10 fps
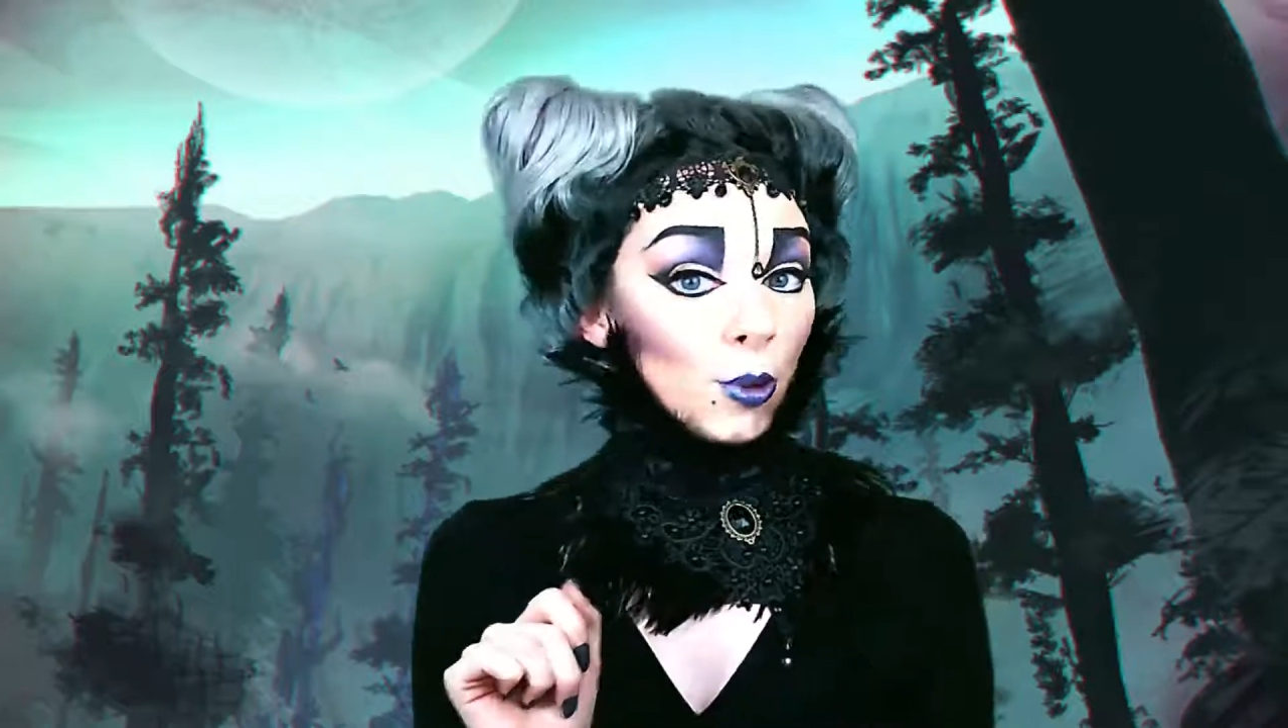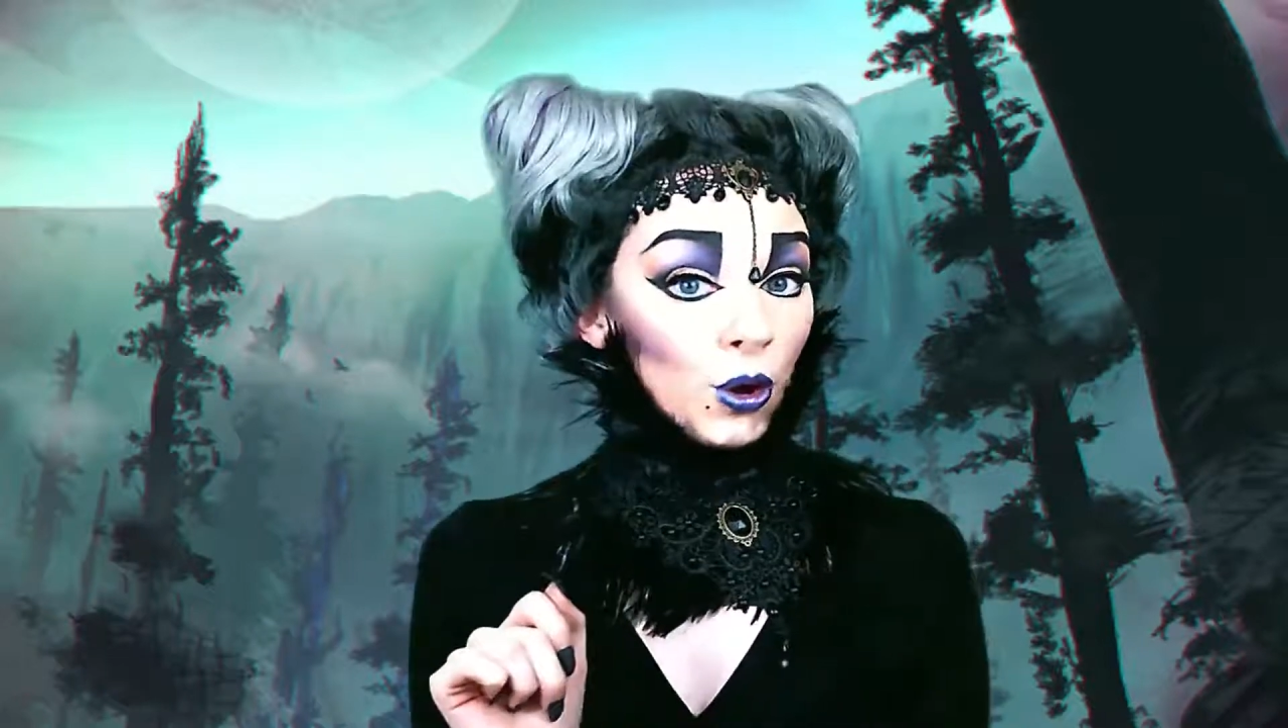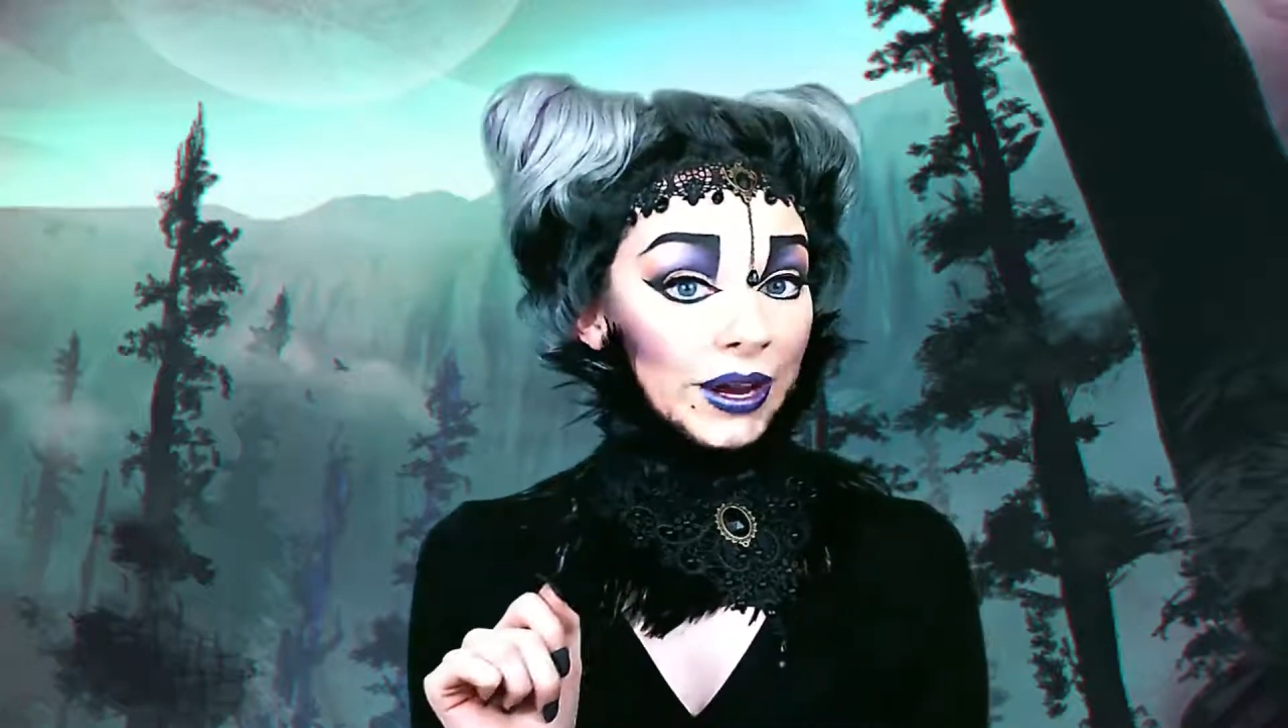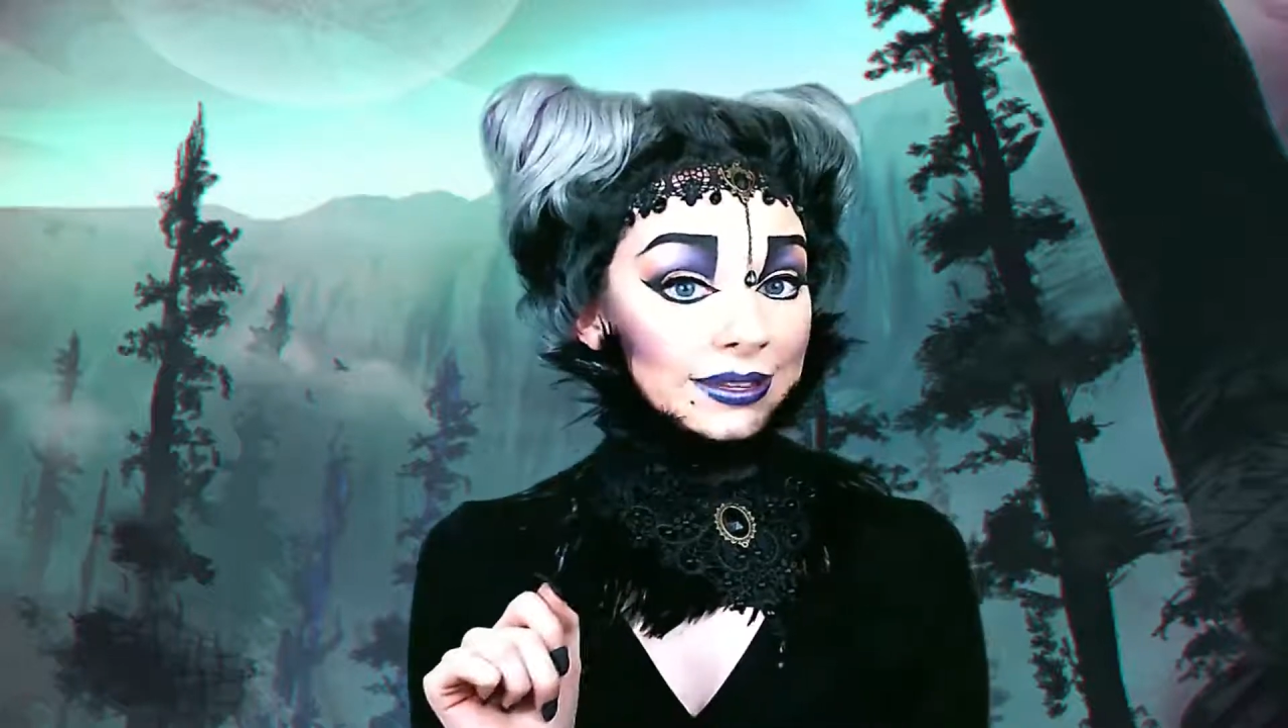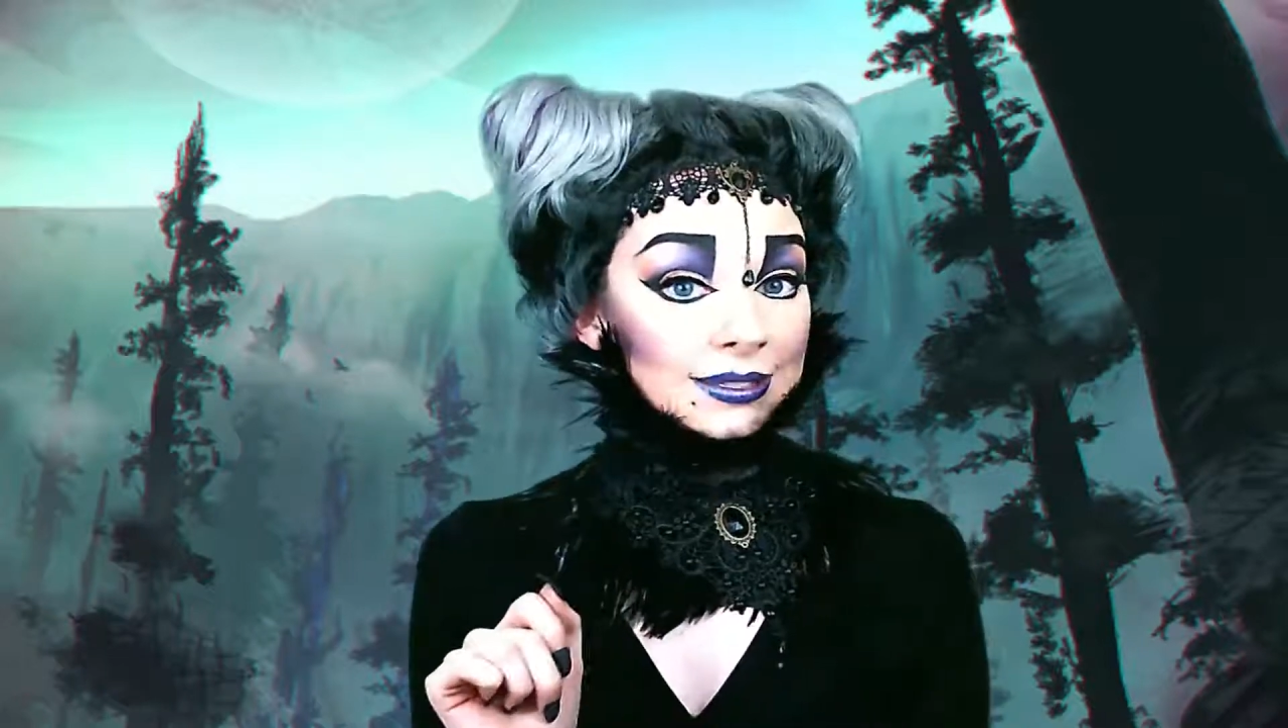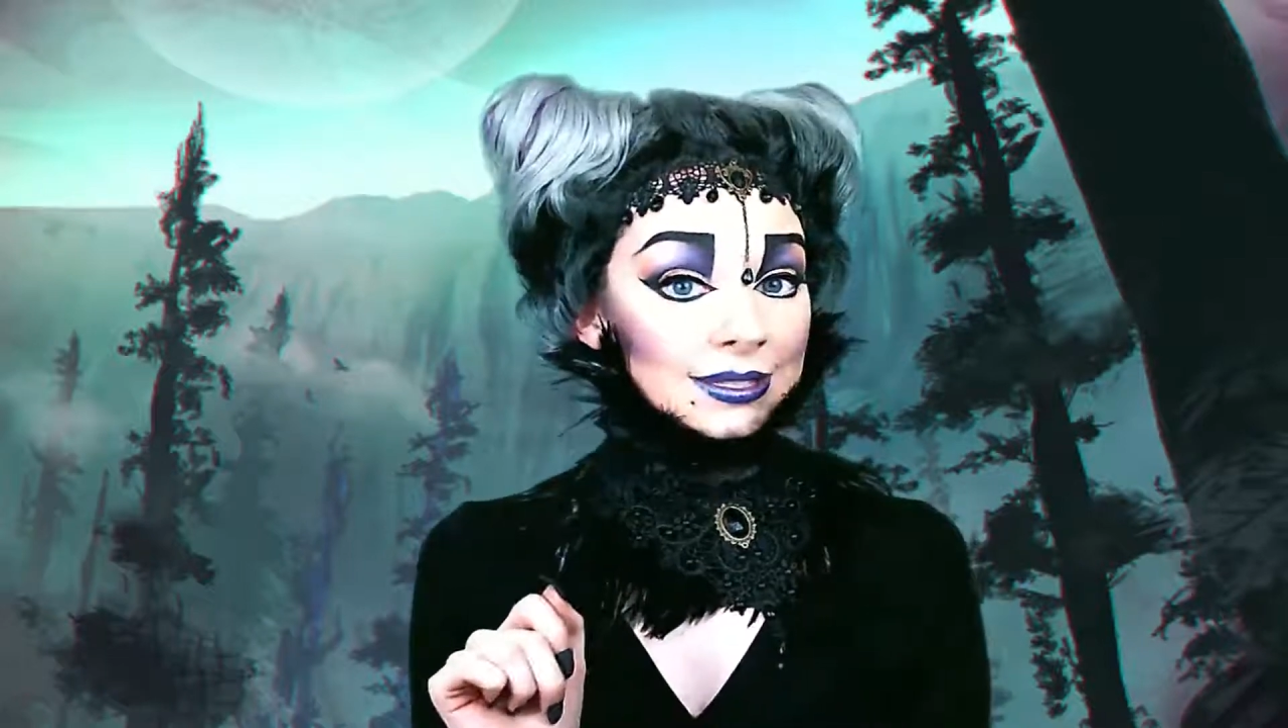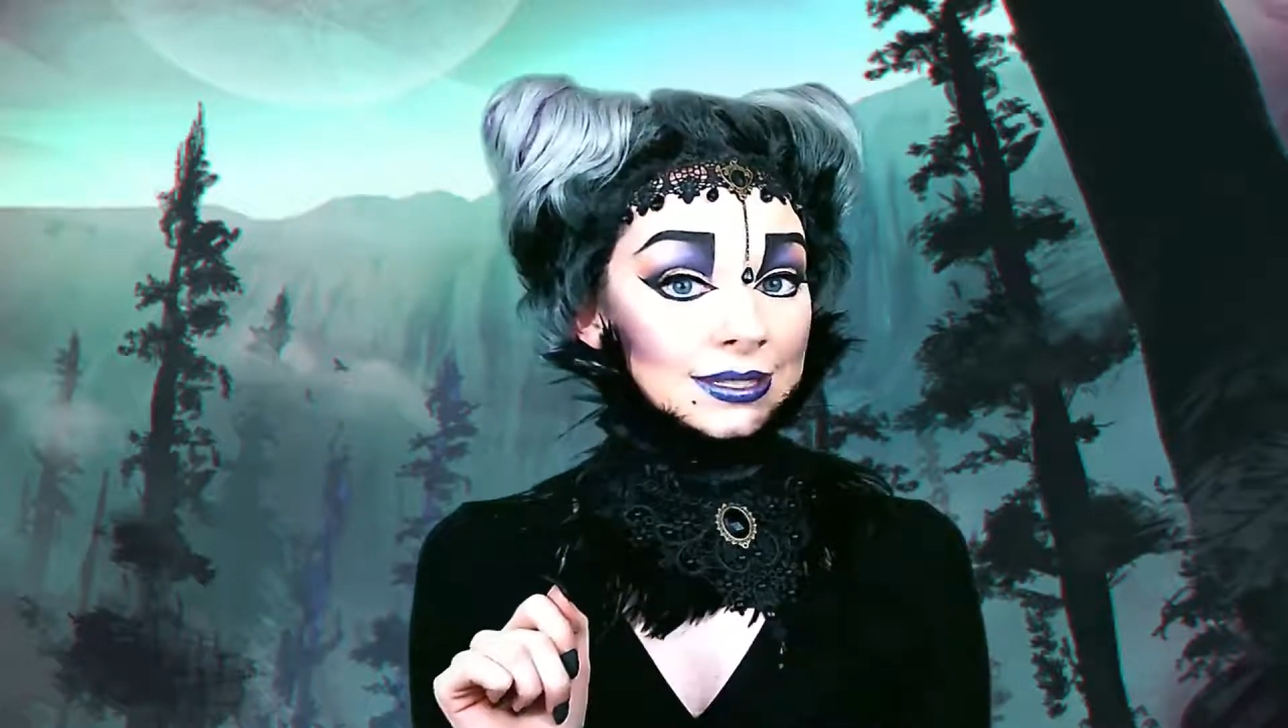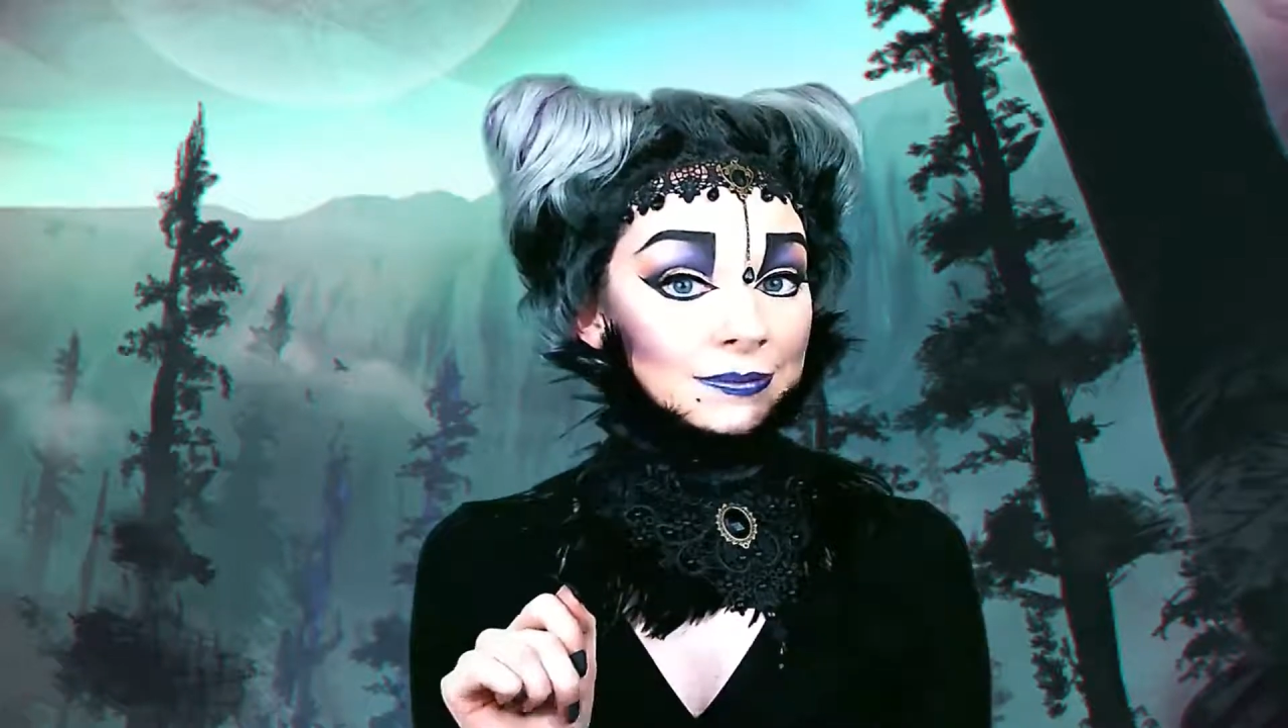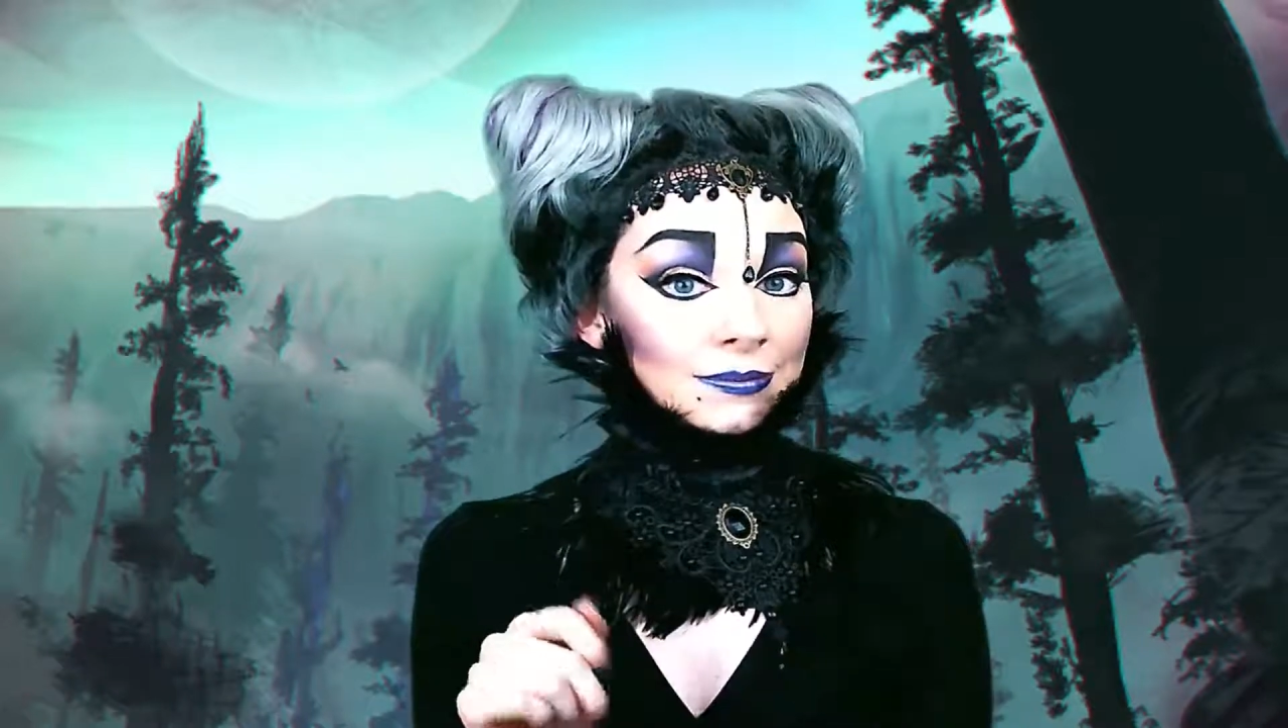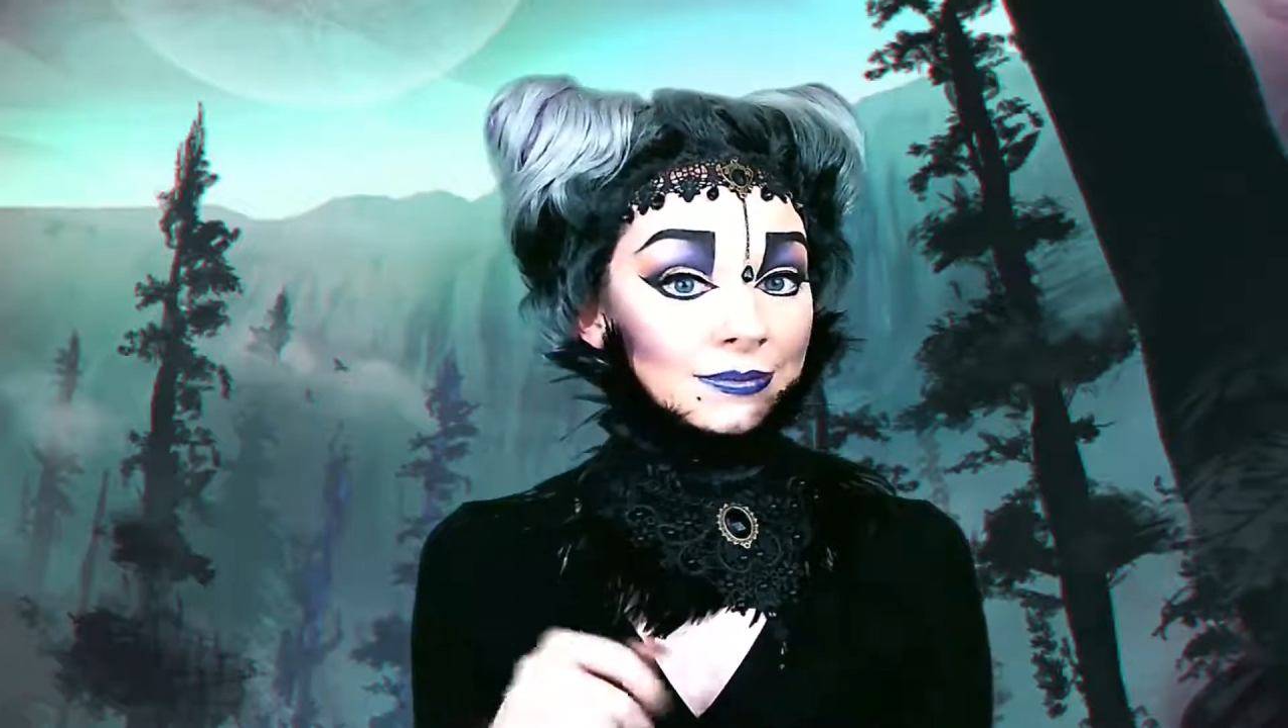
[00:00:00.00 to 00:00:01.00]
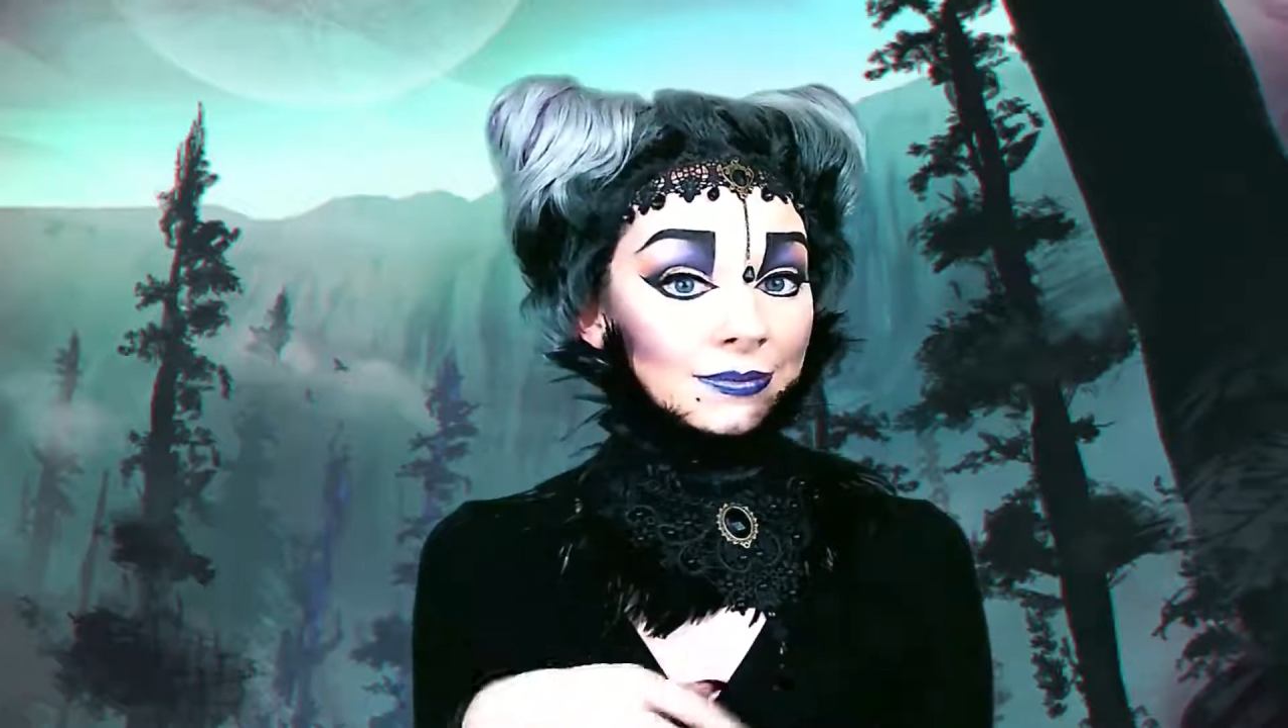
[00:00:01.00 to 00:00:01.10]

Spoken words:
prince,